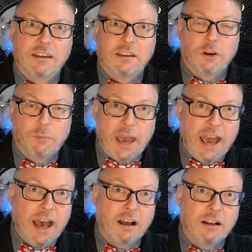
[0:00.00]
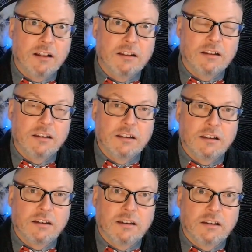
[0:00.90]
Your pal.
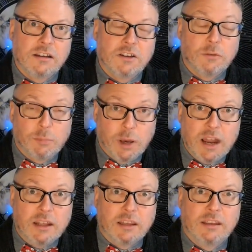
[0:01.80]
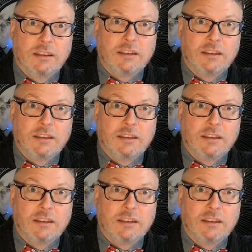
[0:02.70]
Your buddy.